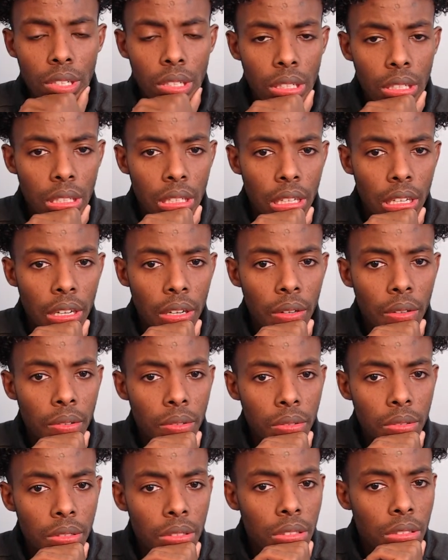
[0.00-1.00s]
you know,
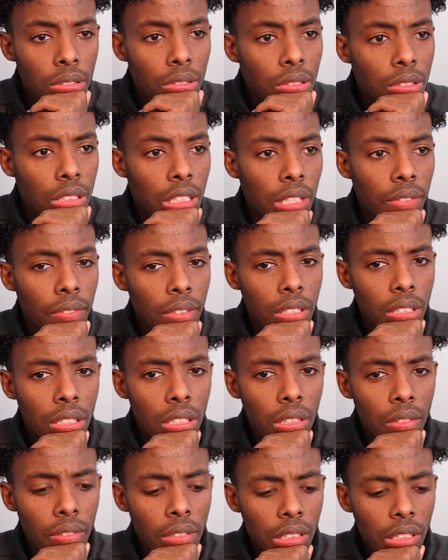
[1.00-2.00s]
give
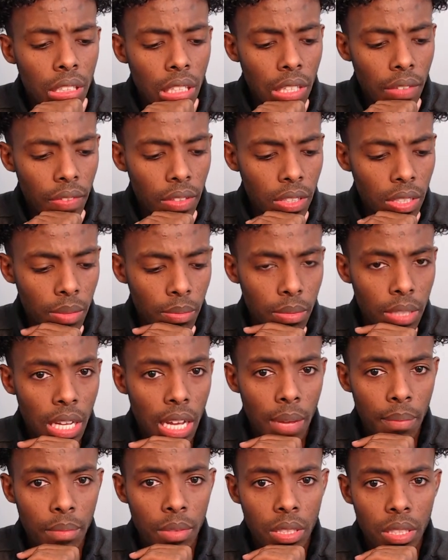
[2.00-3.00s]
it some
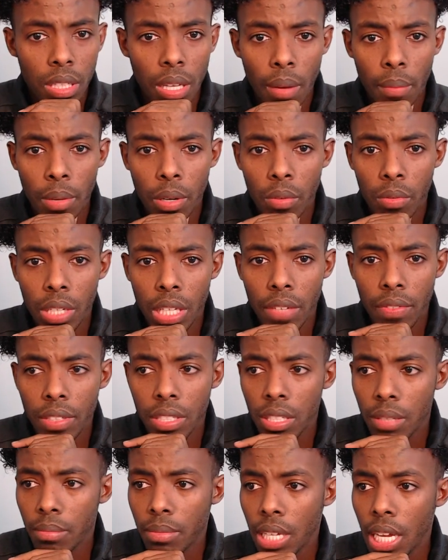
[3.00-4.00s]
time. I'm gonna give it
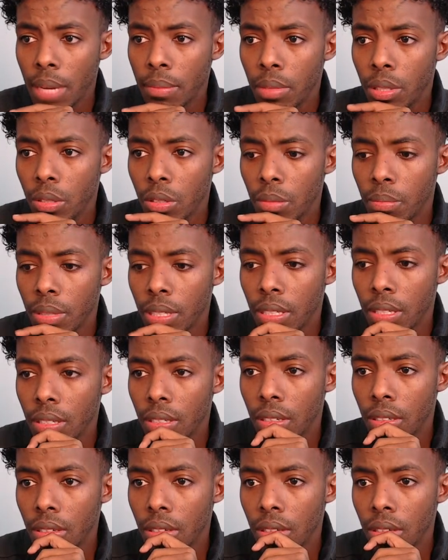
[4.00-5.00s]
some time a little bit.
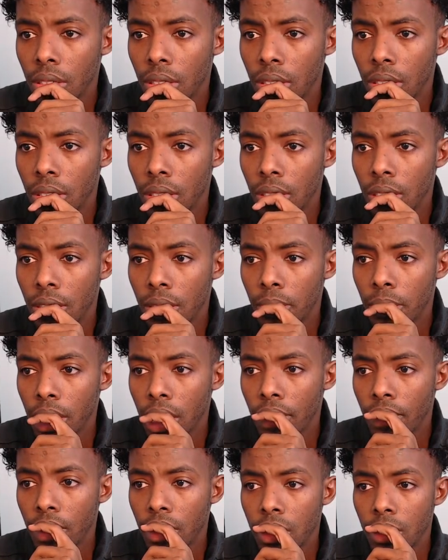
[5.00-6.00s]
Give
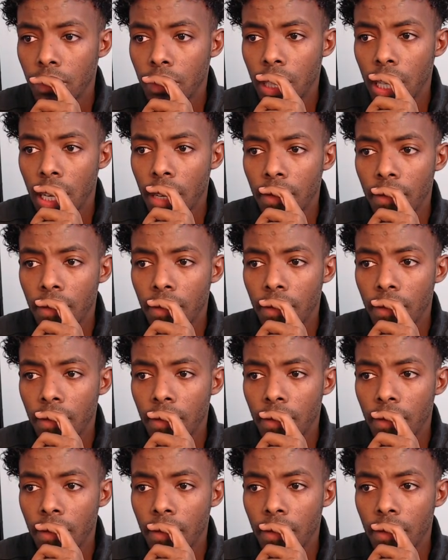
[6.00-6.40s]
it some time.